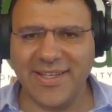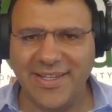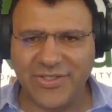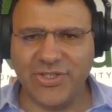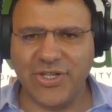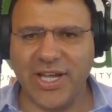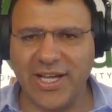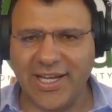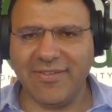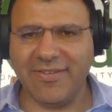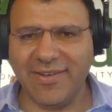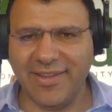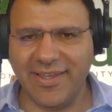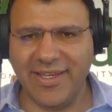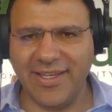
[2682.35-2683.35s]
check
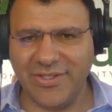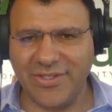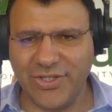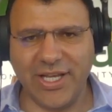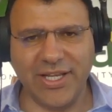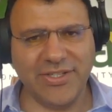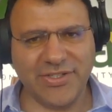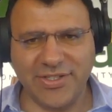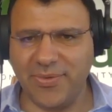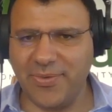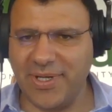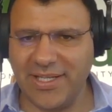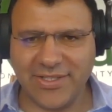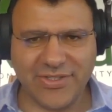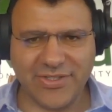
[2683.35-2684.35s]
everything, change the
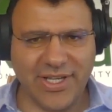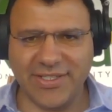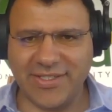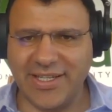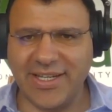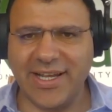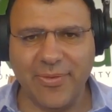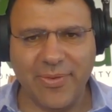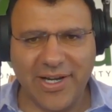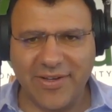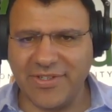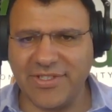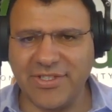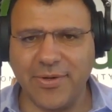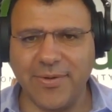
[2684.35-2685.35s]
wheels, change the guy,
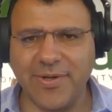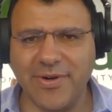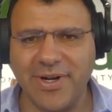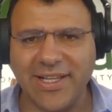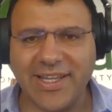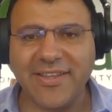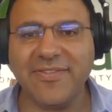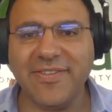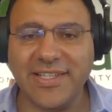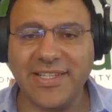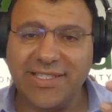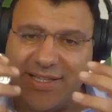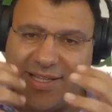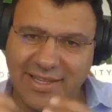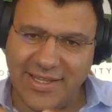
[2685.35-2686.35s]
whatever's going wrong, they fix
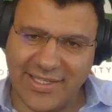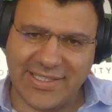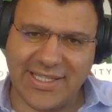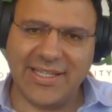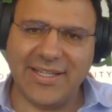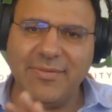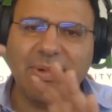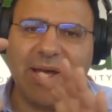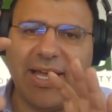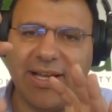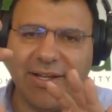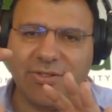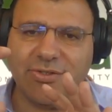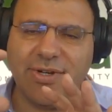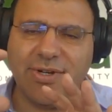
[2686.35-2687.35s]
it and they send it back
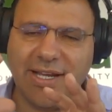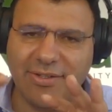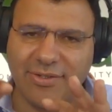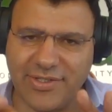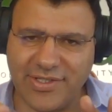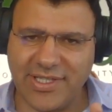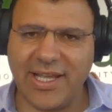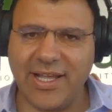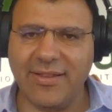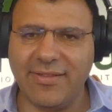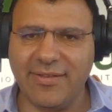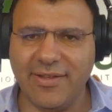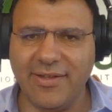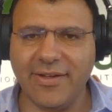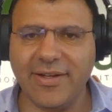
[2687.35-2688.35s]
on track to stay healthy
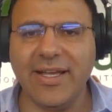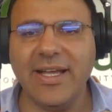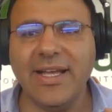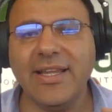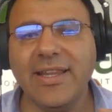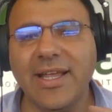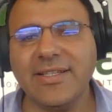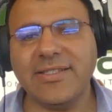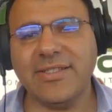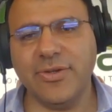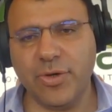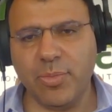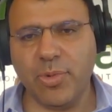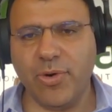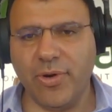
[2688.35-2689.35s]
long. That's
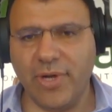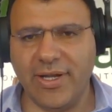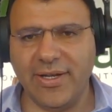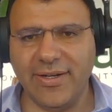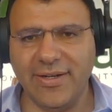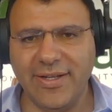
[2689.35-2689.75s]
your ProLon.